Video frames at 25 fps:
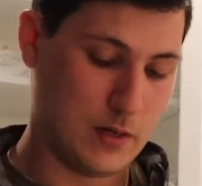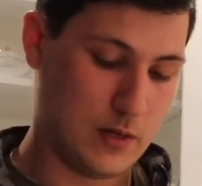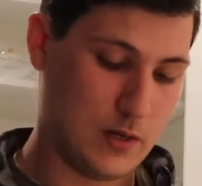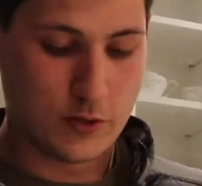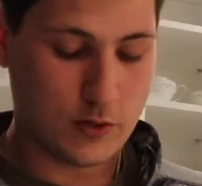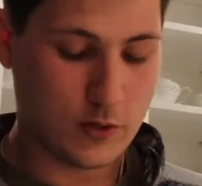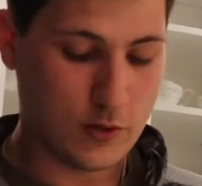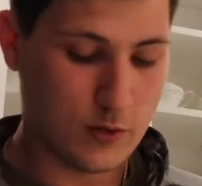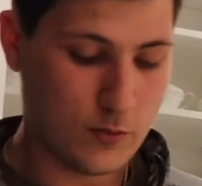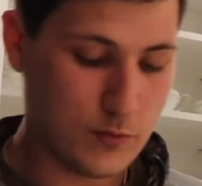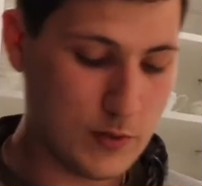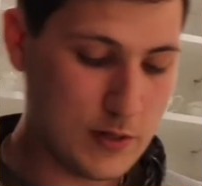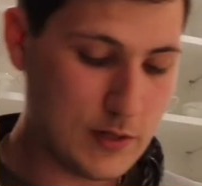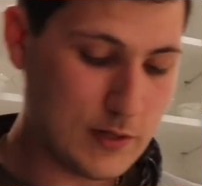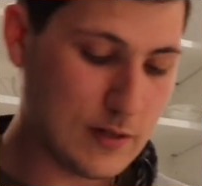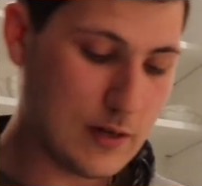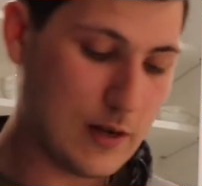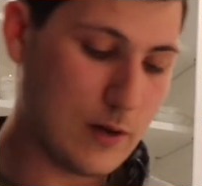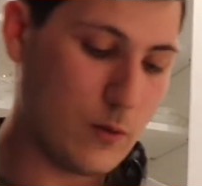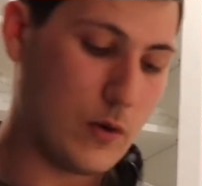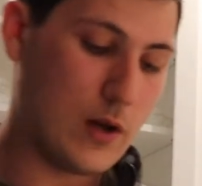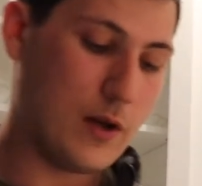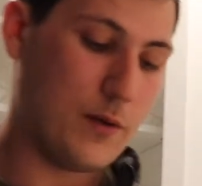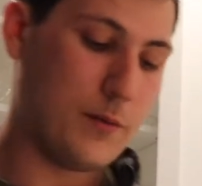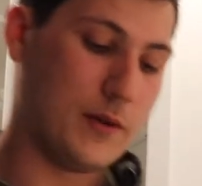So the reason
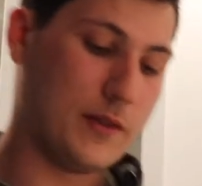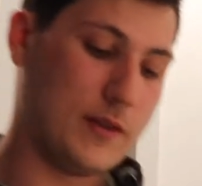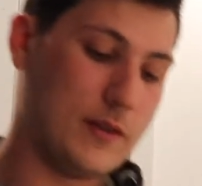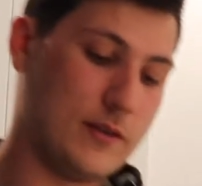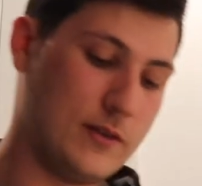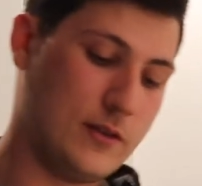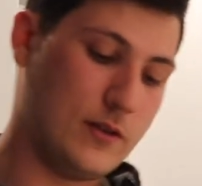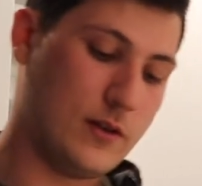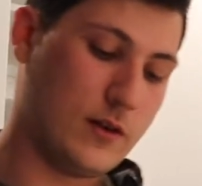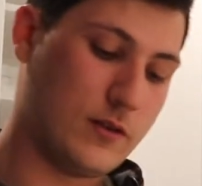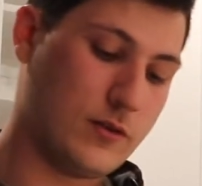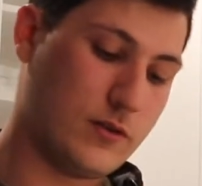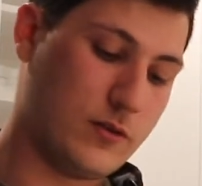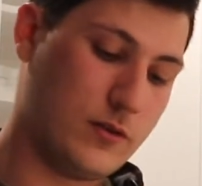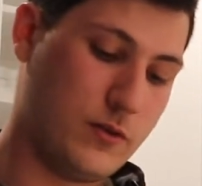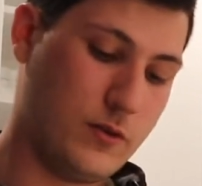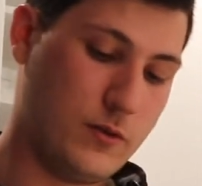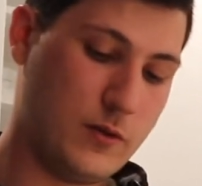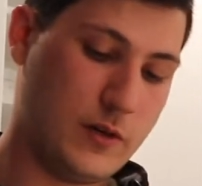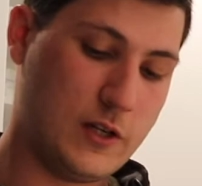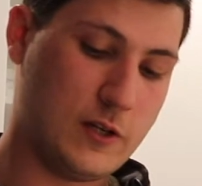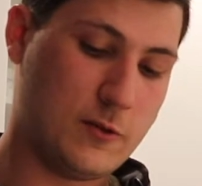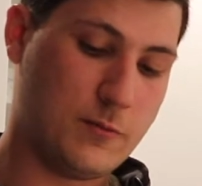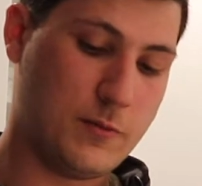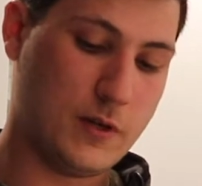I went with the
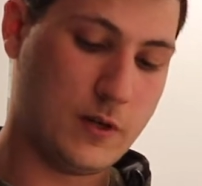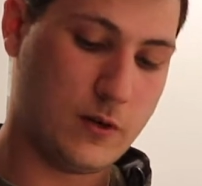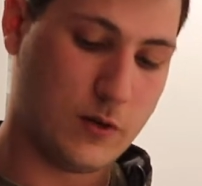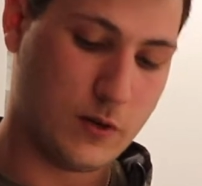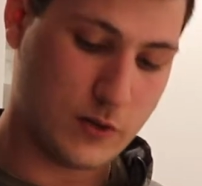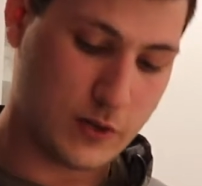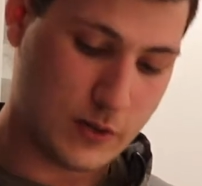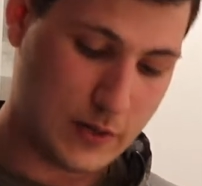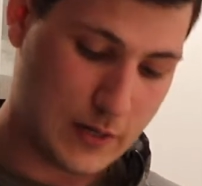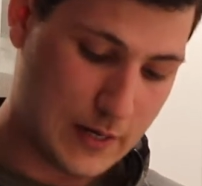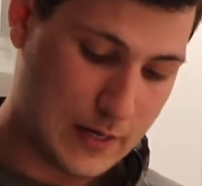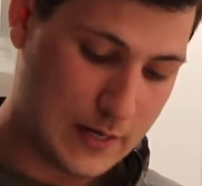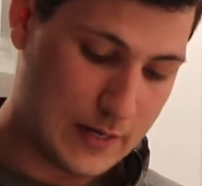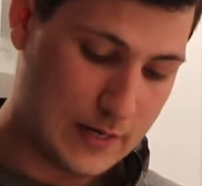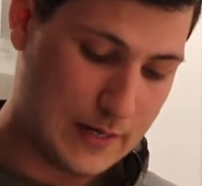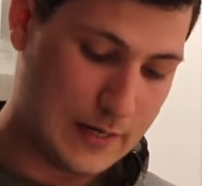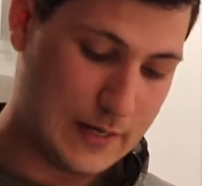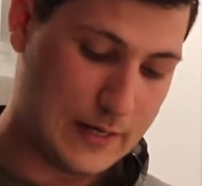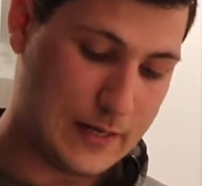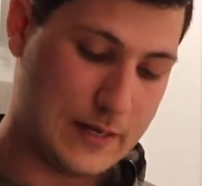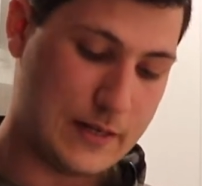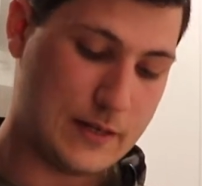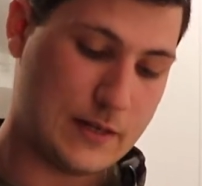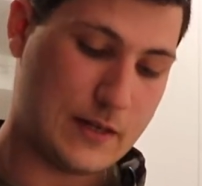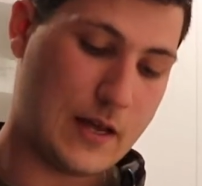ZR2 is because it
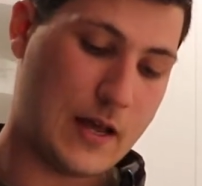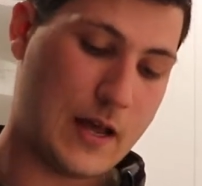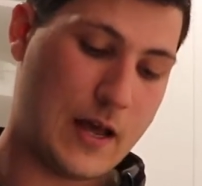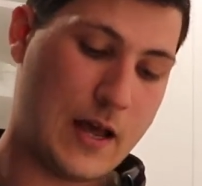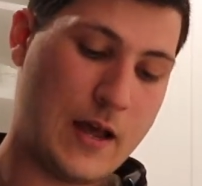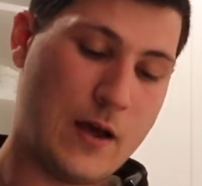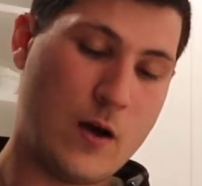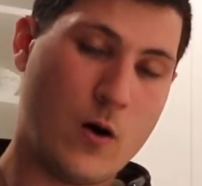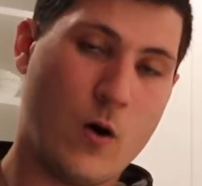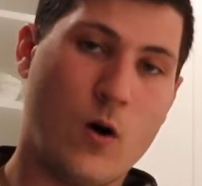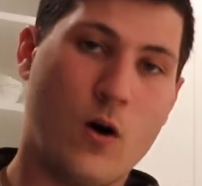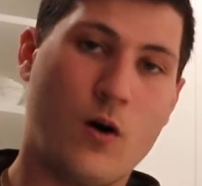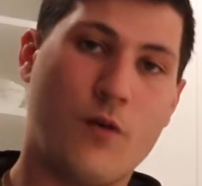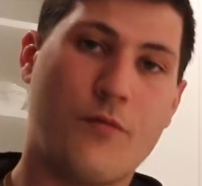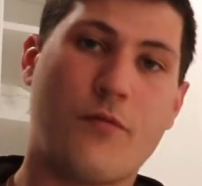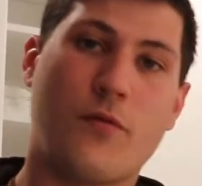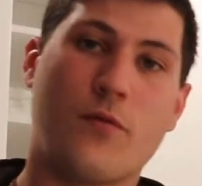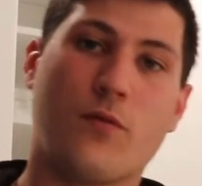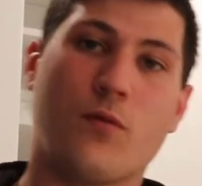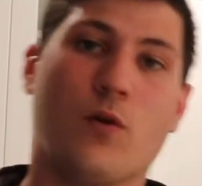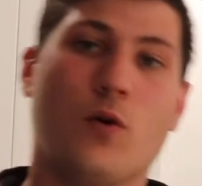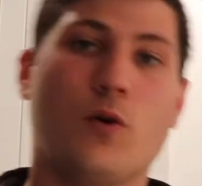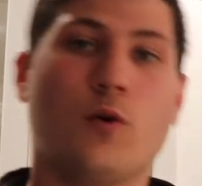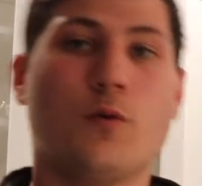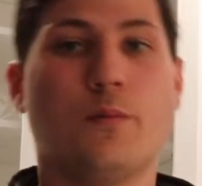is a
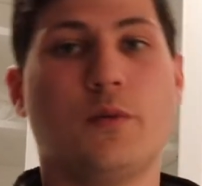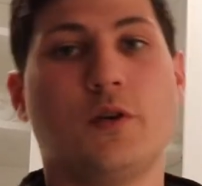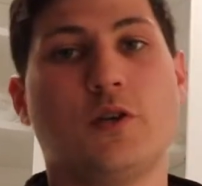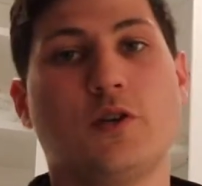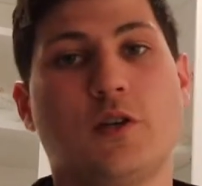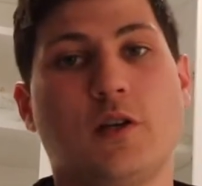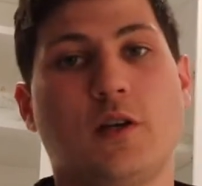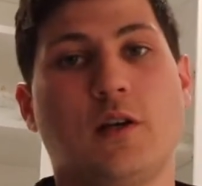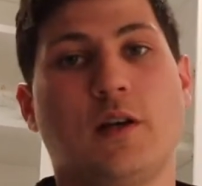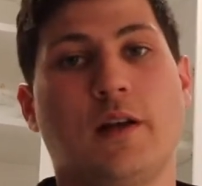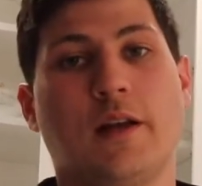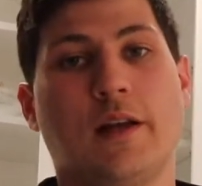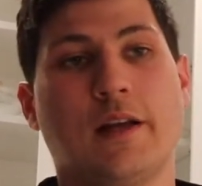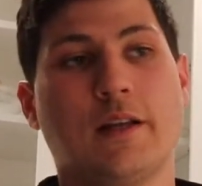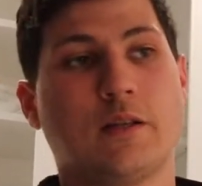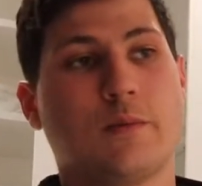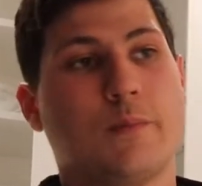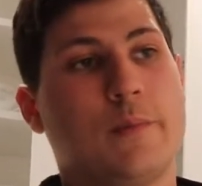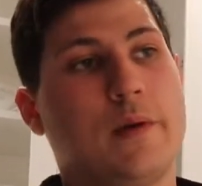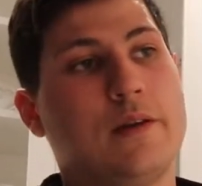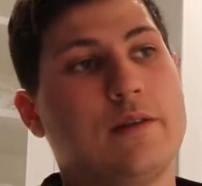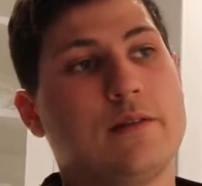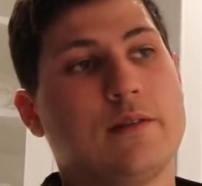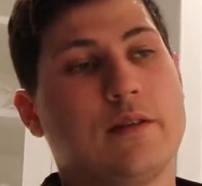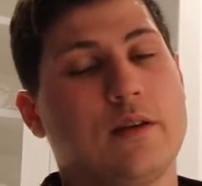off-road machine. It's
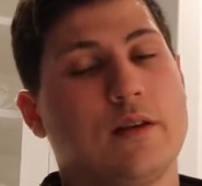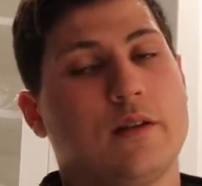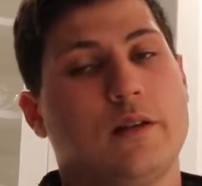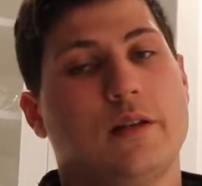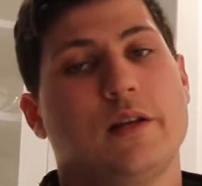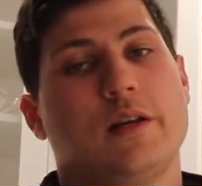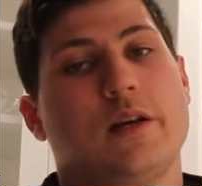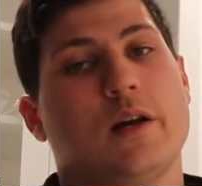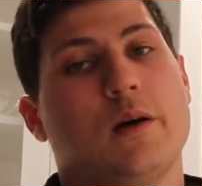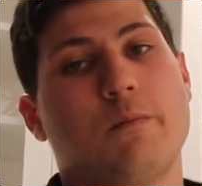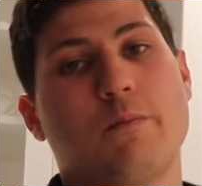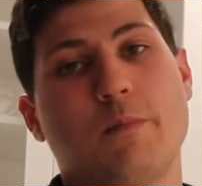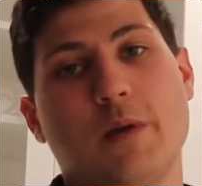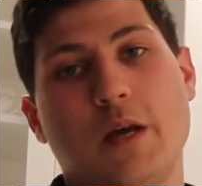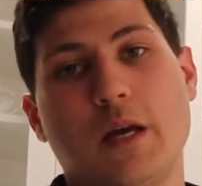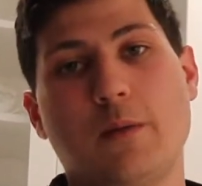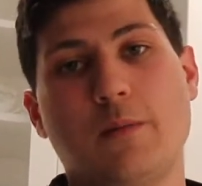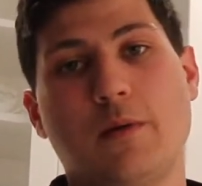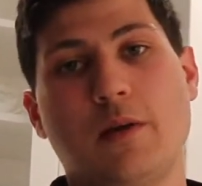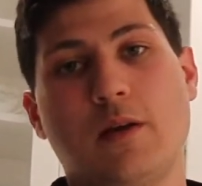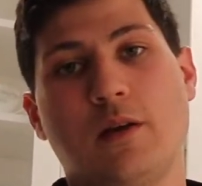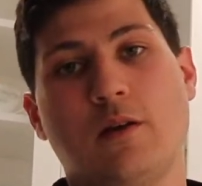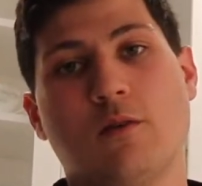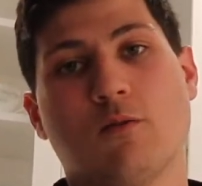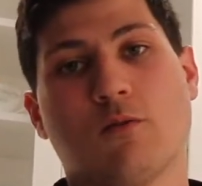basically a
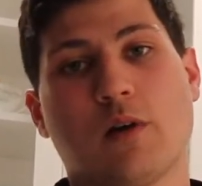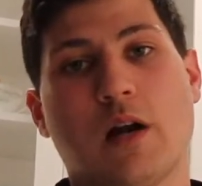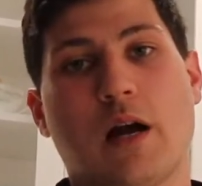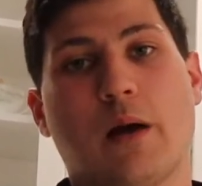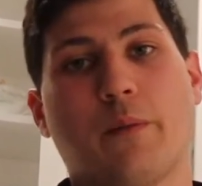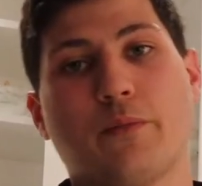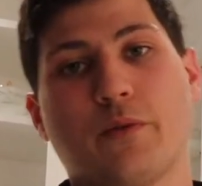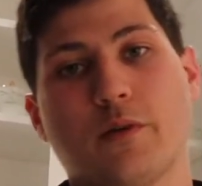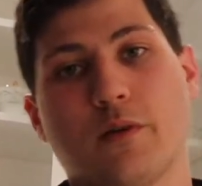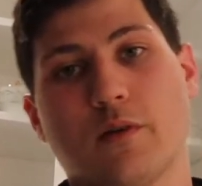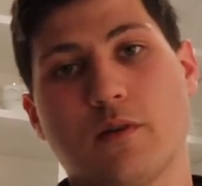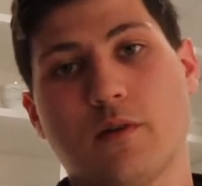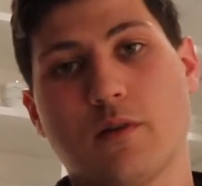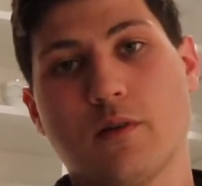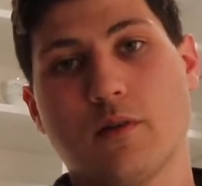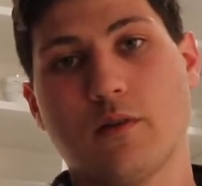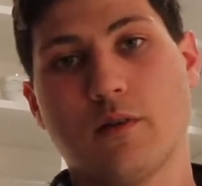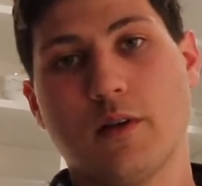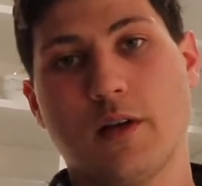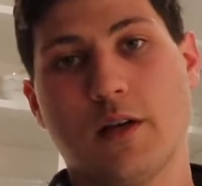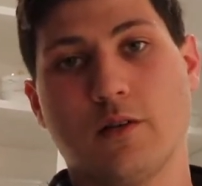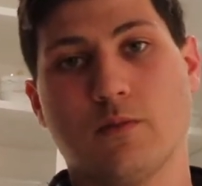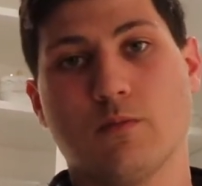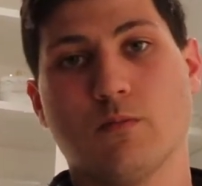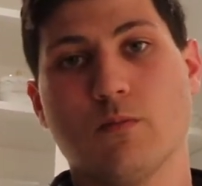baby Raptor,
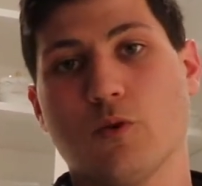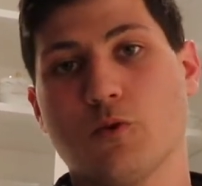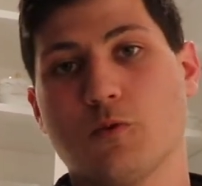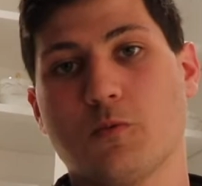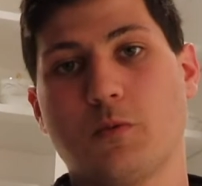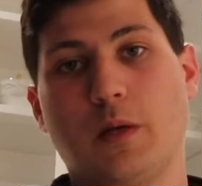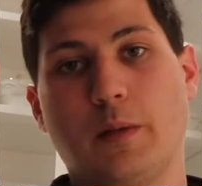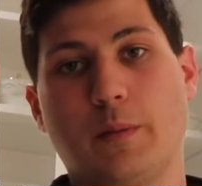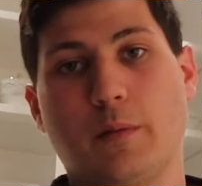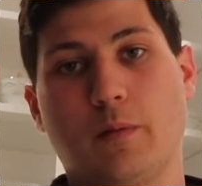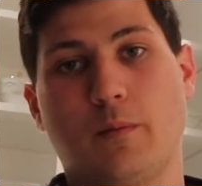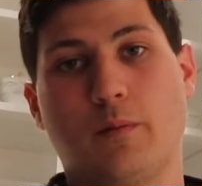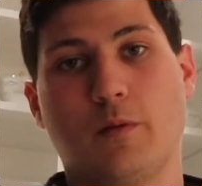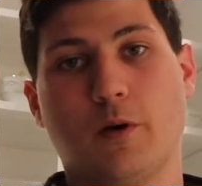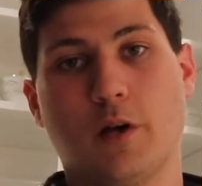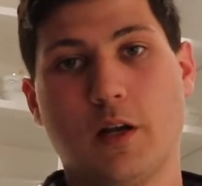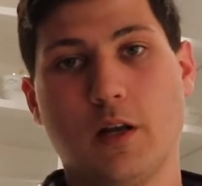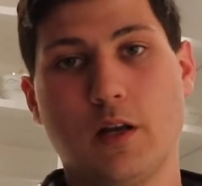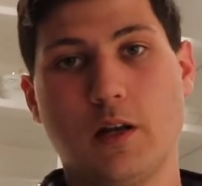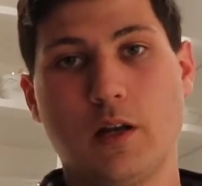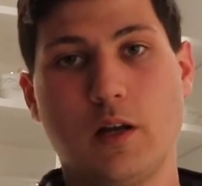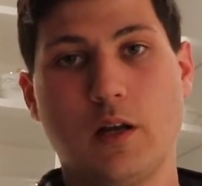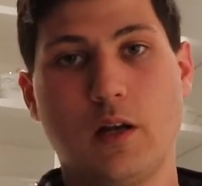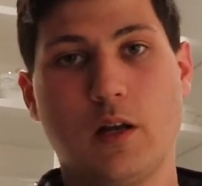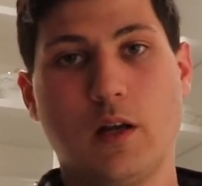as most people put
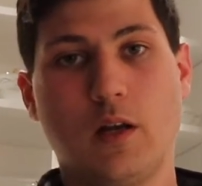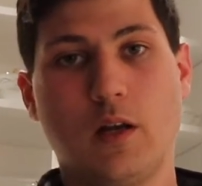it.